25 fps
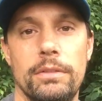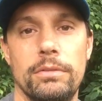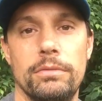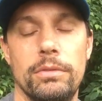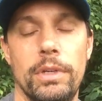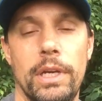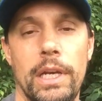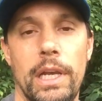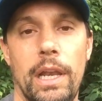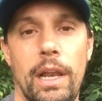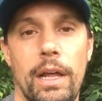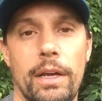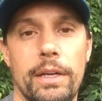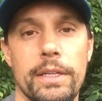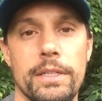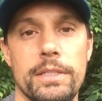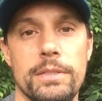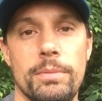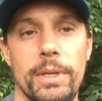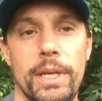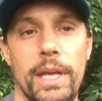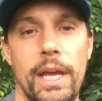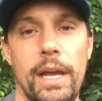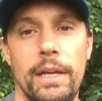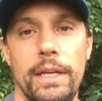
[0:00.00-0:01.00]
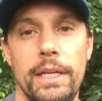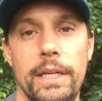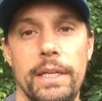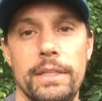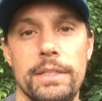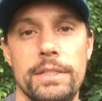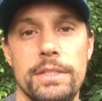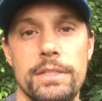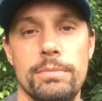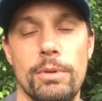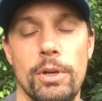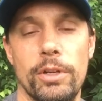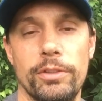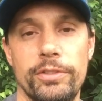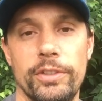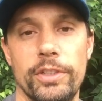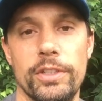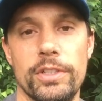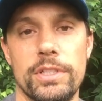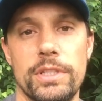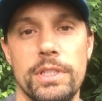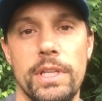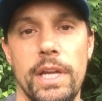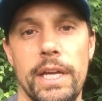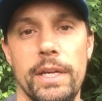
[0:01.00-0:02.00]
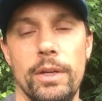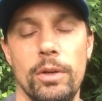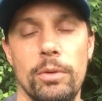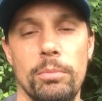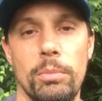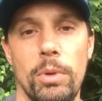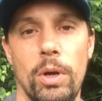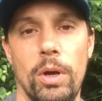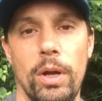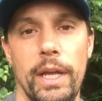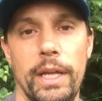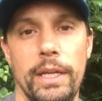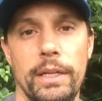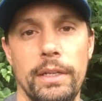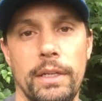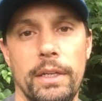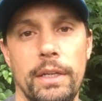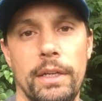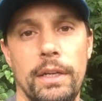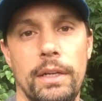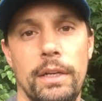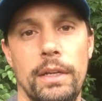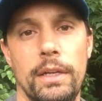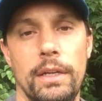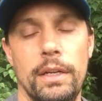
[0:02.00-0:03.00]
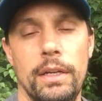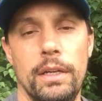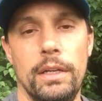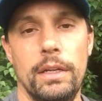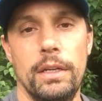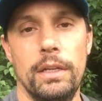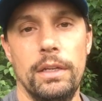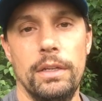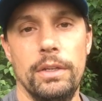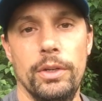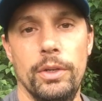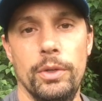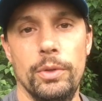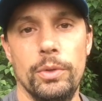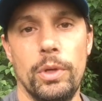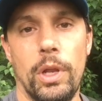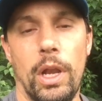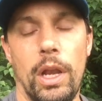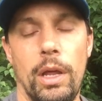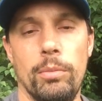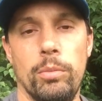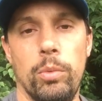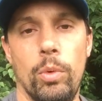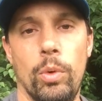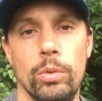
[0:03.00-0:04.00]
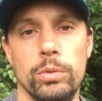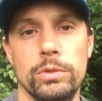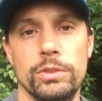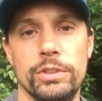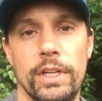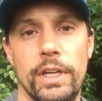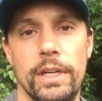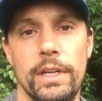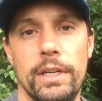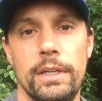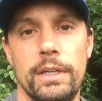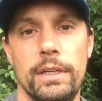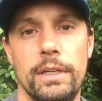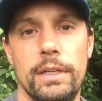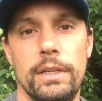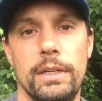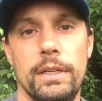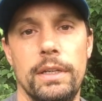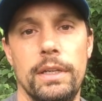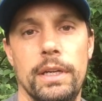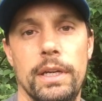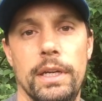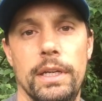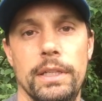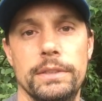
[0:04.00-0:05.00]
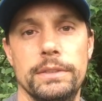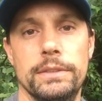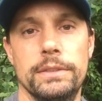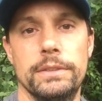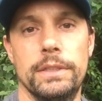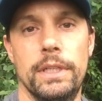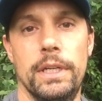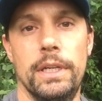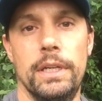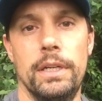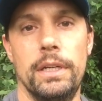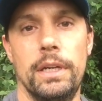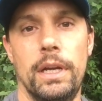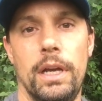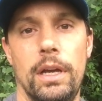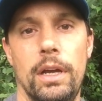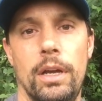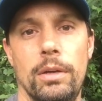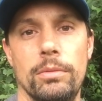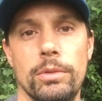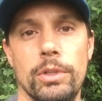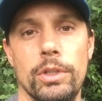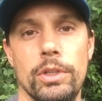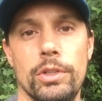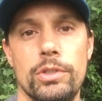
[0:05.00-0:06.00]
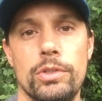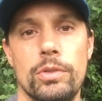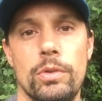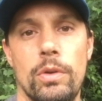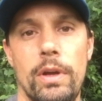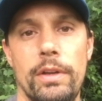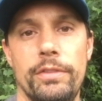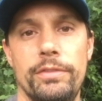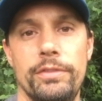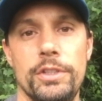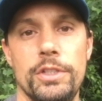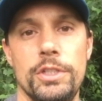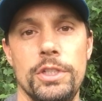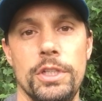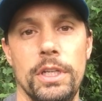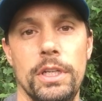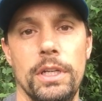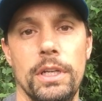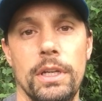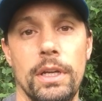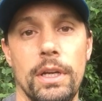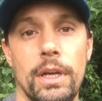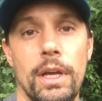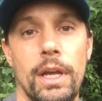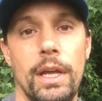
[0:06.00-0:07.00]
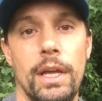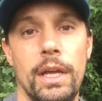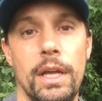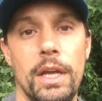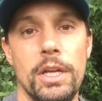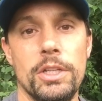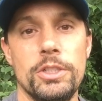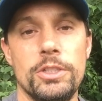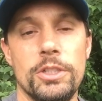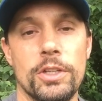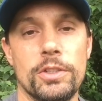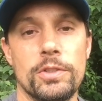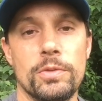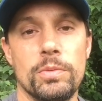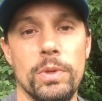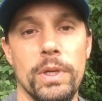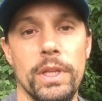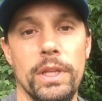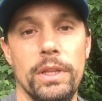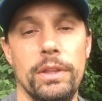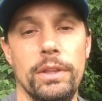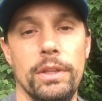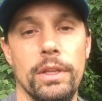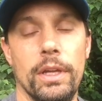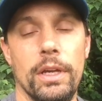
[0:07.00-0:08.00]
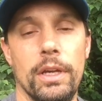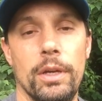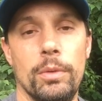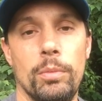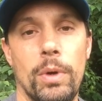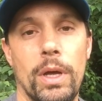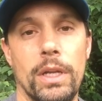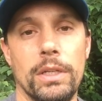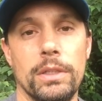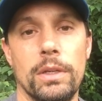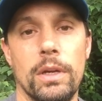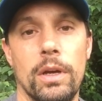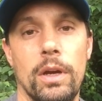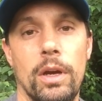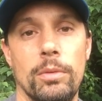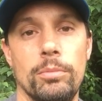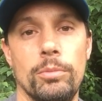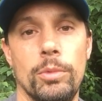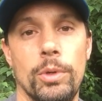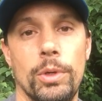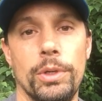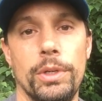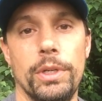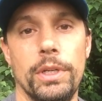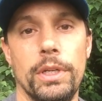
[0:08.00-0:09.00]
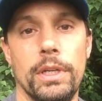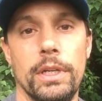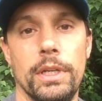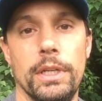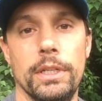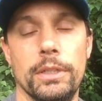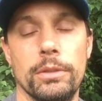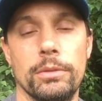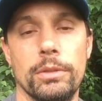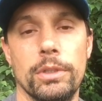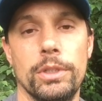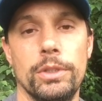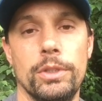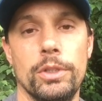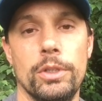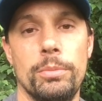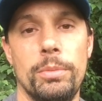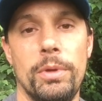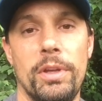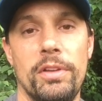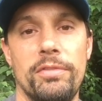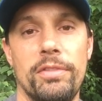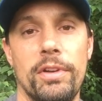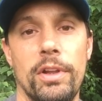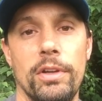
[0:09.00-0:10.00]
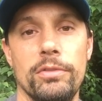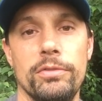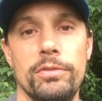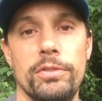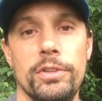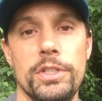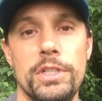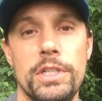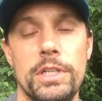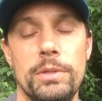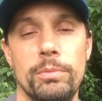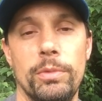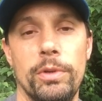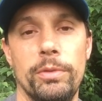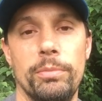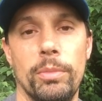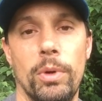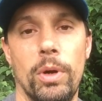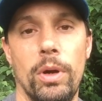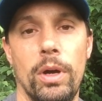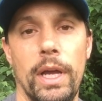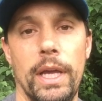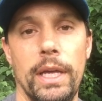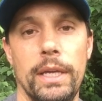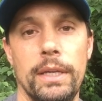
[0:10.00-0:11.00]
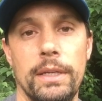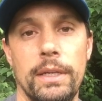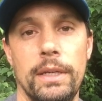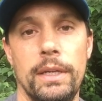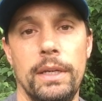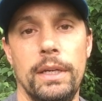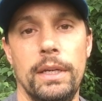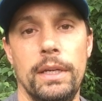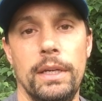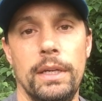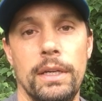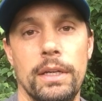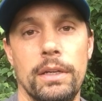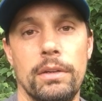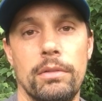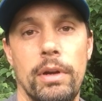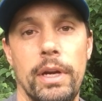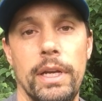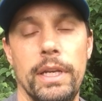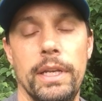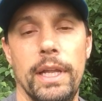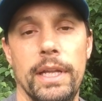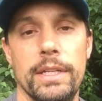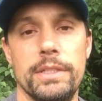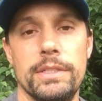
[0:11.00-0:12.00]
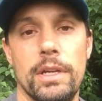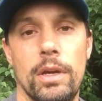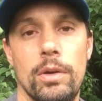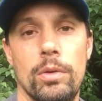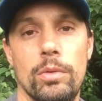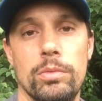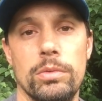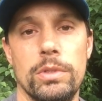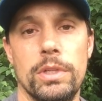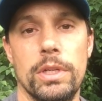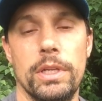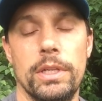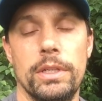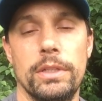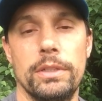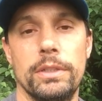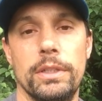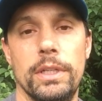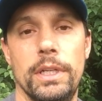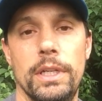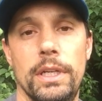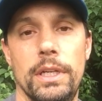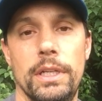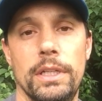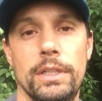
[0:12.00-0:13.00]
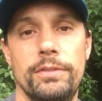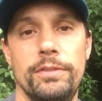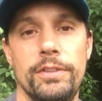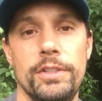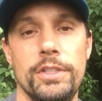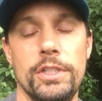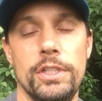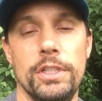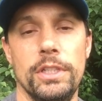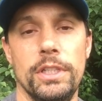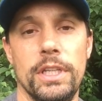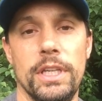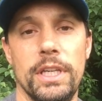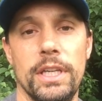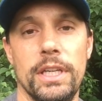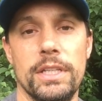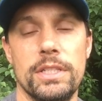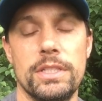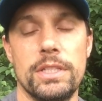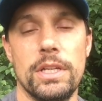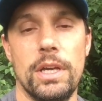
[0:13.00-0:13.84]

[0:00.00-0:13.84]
Really lucky to be out here. This is my first day on my new club water, and I'm going to try fishing just with one carp rod, and I'm going to do a bit of float fishing with my granddad's old fishing gear.